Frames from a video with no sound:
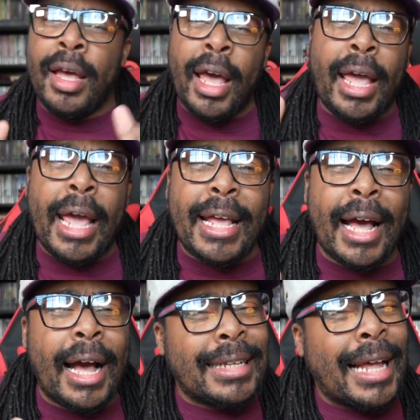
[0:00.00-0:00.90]
Hey, hey
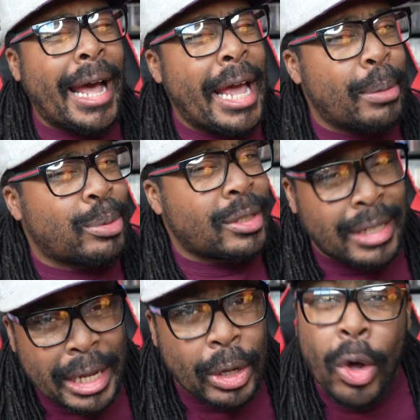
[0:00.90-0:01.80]
guys, I am
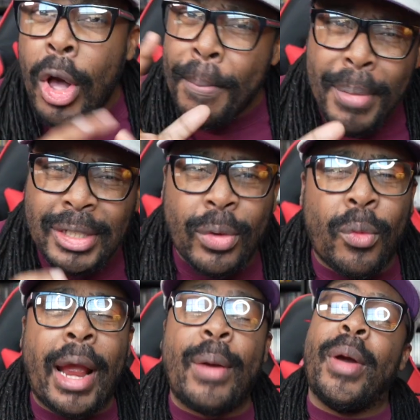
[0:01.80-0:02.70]
still Mr.
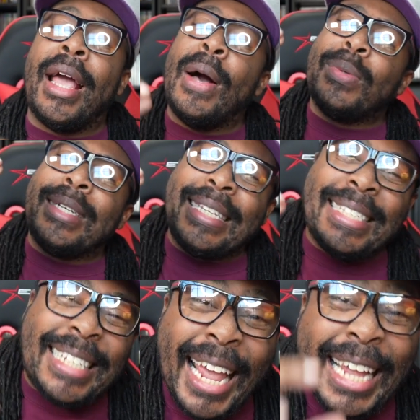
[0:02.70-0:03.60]
Wright Way on
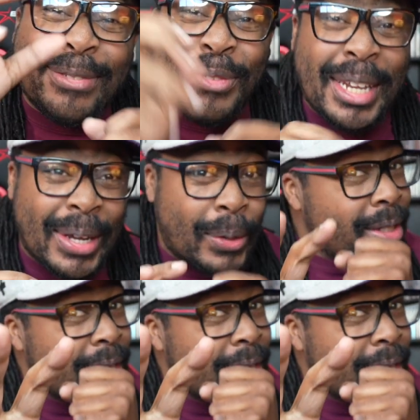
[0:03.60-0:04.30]
today's video.